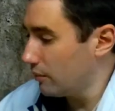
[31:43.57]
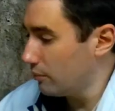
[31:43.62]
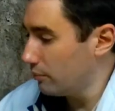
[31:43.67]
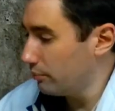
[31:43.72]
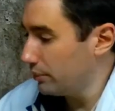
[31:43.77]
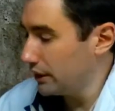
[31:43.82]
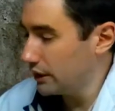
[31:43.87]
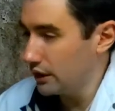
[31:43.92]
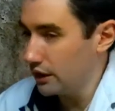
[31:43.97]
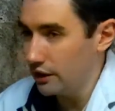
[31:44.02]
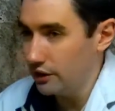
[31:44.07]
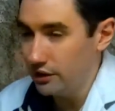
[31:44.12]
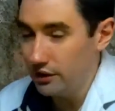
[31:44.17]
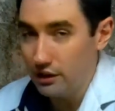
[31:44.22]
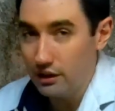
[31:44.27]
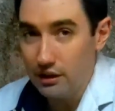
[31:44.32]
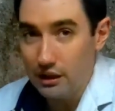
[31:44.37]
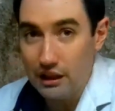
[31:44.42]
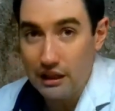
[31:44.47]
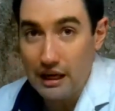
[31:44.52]
because
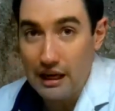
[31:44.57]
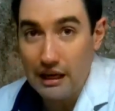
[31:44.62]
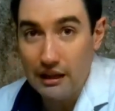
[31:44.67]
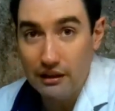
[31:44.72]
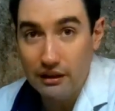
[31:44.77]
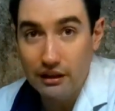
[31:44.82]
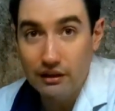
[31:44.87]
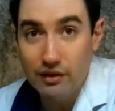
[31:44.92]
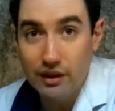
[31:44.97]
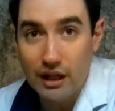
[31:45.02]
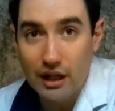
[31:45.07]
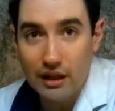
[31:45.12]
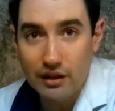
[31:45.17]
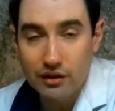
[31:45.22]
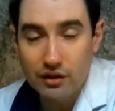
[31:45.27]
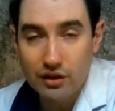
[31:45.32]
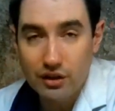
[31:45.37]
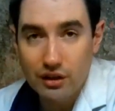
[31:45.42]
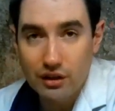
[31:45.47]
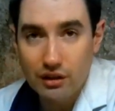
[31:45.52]
it can't live in
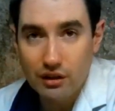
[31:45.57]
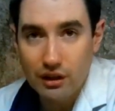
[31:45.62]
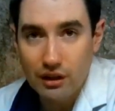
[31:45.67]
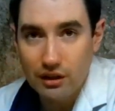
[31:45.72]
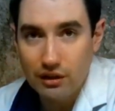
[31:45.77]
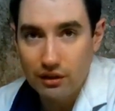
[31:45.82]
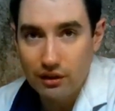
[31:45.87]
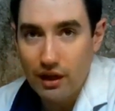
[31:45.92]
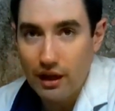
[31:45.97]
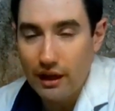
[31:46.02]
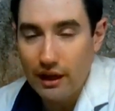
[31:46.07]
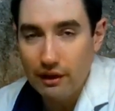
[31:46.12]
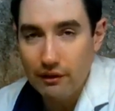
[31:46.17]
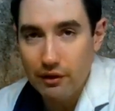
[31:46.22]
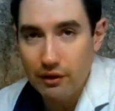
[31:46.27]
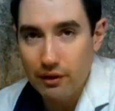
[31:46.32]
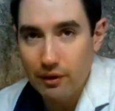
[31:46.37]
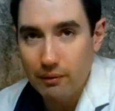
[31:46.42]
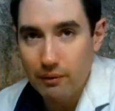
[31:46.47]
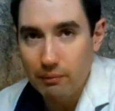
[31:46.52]
oxygen. It does not have
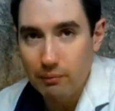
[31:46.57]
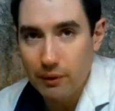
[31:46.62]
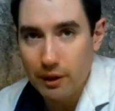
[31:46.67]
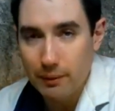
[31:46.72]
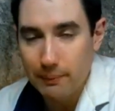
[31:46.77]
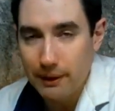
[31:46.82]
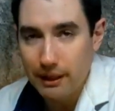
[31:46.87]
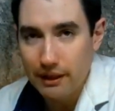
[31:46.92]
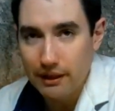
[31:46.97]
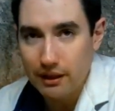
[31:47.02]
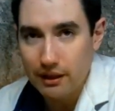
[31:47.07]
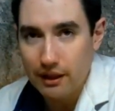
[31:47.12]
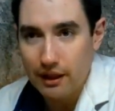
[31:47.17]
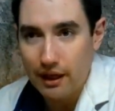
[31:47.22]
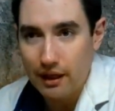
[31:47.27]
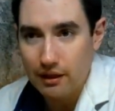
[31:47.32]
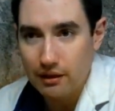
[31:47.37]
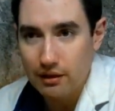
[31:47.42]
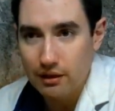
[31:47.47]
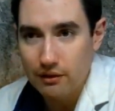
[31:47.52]
the metabolic
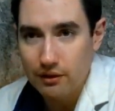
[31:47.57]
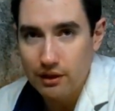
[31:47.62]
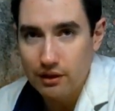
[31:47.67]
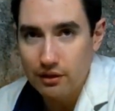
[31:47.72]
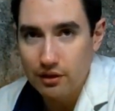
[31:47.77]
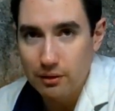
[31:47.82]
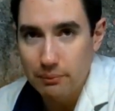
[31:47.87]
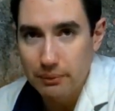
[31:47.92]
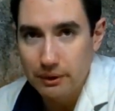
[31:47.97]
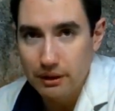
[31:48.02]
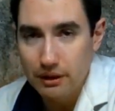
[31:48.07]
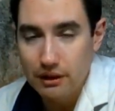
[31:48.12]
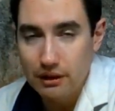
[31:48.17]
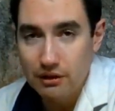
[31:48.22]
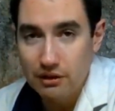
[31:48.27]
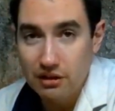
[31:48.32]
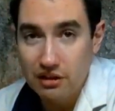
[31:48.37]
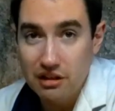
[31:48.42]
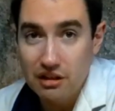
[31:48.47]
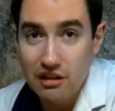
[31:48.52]
activities and
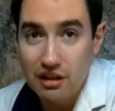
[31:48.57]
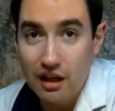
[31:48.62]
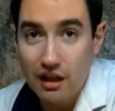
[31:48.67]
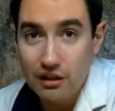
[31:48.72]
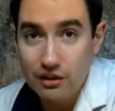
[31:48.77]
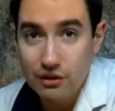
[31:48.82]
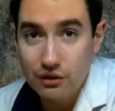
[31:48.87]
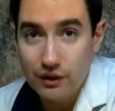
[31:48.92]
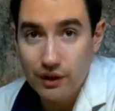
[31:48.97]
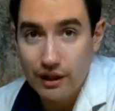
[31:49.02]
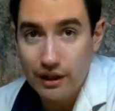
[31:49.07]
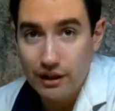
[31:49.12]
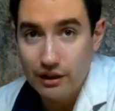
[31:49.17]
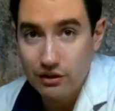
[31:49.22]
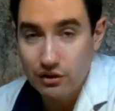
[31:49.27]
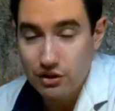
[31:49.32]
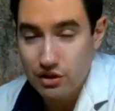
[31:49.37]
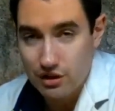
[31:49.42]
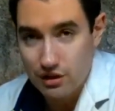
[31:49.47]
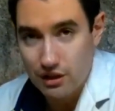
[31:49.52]
abilities to detoxify
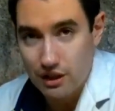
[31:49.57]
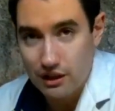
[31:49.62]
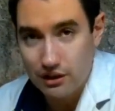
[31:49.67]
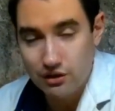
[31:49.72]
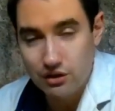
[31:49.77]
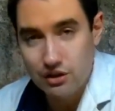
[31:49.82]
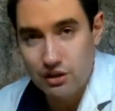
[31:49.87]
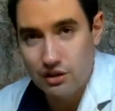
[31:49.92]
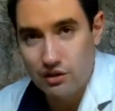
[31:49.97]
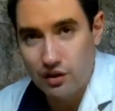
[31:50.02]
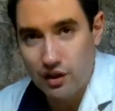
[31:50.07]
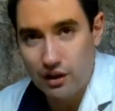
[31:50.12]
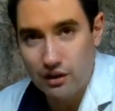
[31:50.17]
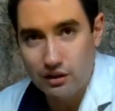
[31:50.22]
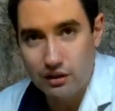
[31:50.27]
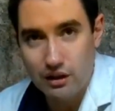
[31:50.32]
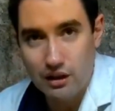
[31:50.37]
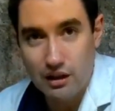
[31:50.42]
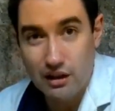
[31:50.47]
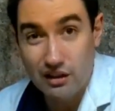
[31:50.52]
oxygen. Oxygen is
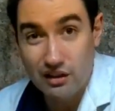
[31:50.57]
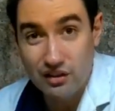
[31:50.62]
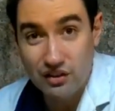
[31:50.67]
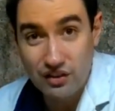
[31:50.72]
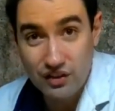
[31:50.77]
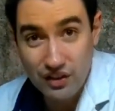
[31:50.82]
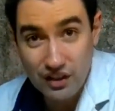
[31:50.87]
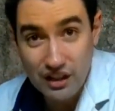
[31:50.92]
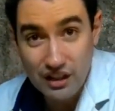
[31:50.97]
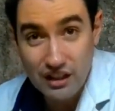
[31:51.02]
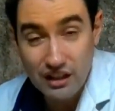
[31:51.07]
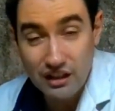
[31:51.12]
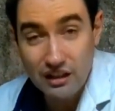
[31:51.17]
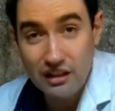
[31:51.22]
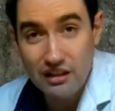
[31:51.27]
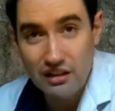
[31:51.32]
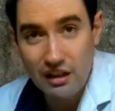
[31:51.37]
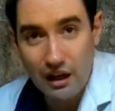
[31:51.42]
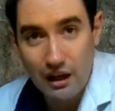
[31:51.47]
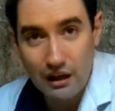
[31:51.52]
actually
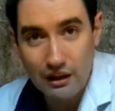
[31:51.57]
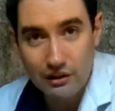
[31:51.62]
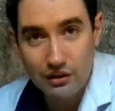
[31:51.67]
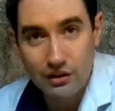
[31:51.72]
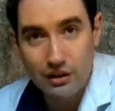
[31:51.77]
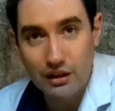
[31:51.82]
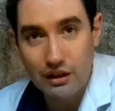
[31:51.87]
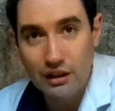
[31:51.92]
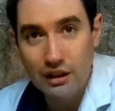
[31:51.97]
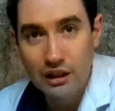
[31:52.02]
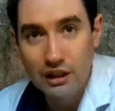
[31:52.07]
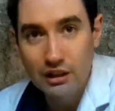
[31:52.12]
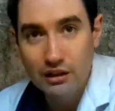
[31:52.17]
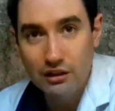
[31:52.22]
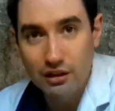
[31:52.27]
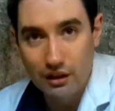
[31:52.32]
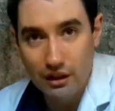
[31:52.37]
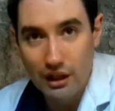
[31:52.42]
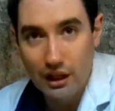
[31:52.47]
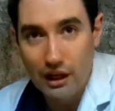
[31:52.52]
exceedingly toxic
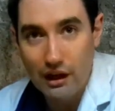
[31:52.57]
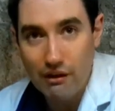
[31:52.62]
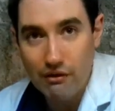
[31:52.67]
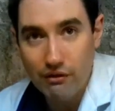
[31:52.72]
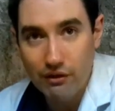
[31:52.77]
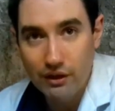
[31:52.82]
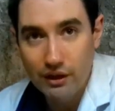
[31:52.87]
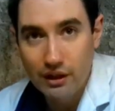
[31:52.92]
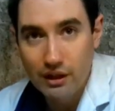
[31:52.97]
to life.